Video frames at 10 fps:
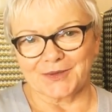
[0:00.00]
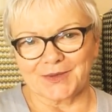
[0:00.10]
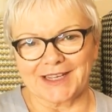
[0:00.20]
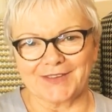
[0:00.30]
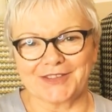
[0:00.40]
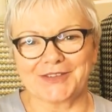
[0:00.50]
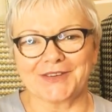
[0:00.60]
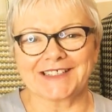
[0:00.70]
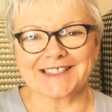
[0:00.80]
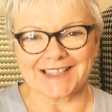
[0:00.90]
we have to
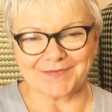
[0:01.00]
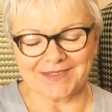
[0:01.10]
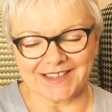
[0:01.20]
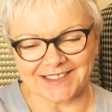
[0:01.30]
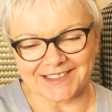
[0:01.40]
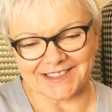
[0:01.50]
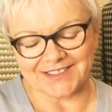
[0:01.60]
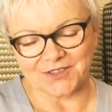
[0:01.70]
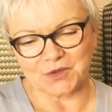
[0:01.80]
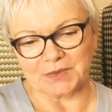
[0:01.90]
accept that it's
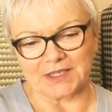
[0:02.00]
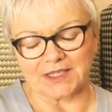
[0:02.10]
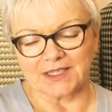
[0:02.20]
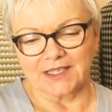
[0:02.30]
not to be.